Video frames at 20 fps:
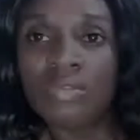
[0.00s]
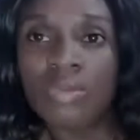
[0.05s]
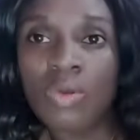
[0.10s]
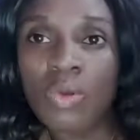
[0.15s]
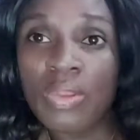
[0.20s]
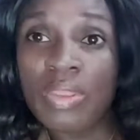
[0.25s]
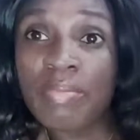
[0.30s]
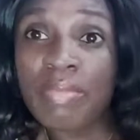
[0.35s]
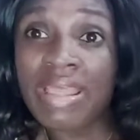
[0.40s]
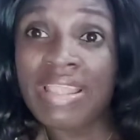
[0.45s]

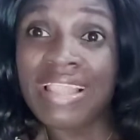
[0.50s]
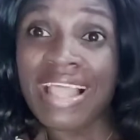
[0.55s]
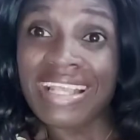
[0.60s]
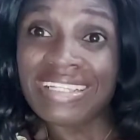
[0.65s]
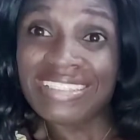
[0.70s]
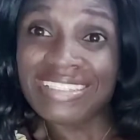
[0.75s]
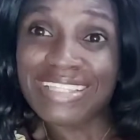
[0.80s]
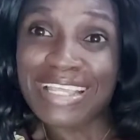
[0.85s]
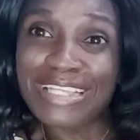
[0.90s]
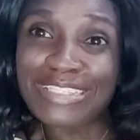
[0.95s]
So in my
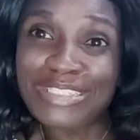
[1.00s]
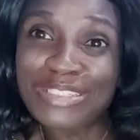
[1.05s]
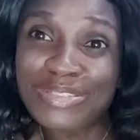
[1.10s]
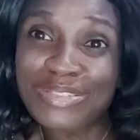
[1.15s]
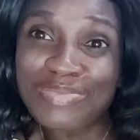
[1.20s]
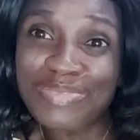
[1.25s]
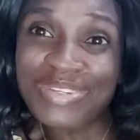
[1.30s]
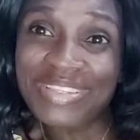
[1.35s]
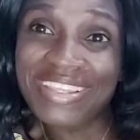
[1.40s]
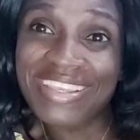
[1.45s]
last
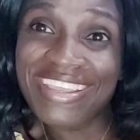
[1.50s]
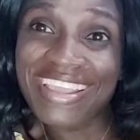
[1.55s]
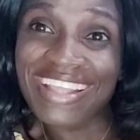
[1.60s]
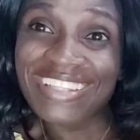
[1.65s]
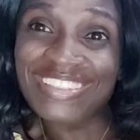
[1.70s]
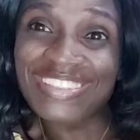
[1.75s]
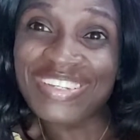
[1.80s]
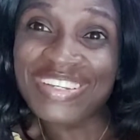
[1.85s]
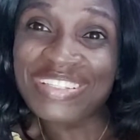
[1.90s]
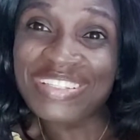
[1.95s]
testimony,
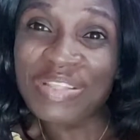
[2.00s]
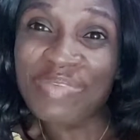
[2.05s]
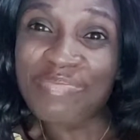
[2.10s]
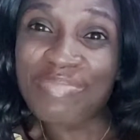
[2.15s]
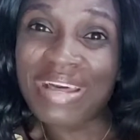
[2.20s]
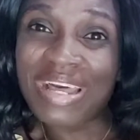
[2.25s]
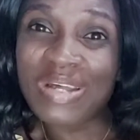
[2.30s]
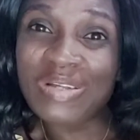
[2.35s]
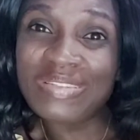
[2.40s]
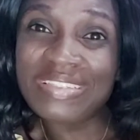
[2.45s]
I talked
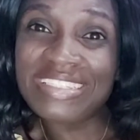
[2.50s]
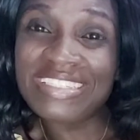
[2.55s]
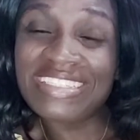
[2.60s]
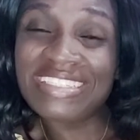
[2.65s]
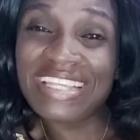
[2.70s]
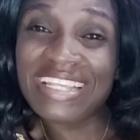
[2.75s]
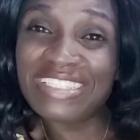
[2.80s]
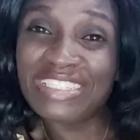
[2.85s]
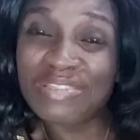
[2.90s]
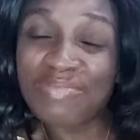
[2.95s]
about
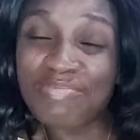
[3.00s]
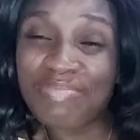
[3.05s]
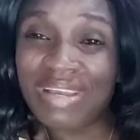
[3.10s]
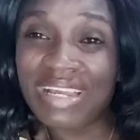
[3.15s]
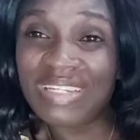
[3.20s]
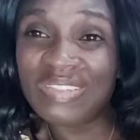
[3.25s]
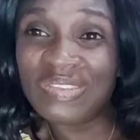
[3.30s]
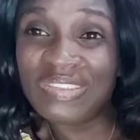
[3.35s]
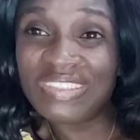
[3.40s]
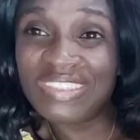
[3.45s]
setting
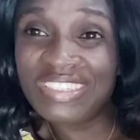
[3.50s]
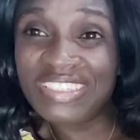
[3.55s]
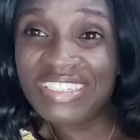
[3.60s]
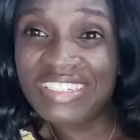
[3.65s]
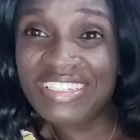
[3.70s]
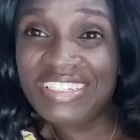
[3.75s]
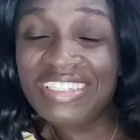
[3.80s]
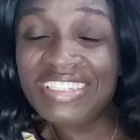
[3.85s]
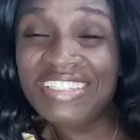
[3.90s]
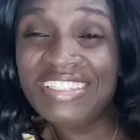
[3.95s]

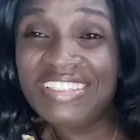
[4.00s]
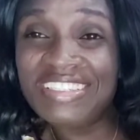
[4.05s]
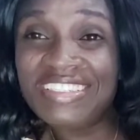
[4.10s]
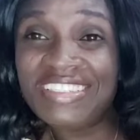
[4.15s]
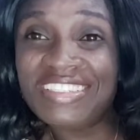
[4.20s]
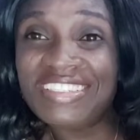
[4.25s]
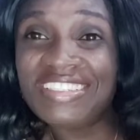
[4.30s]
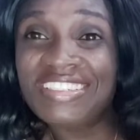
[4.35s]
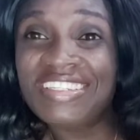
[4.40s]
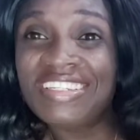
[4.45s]

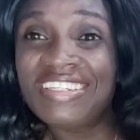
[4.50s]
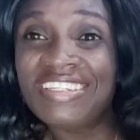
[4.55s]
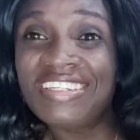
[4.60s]
boundaries,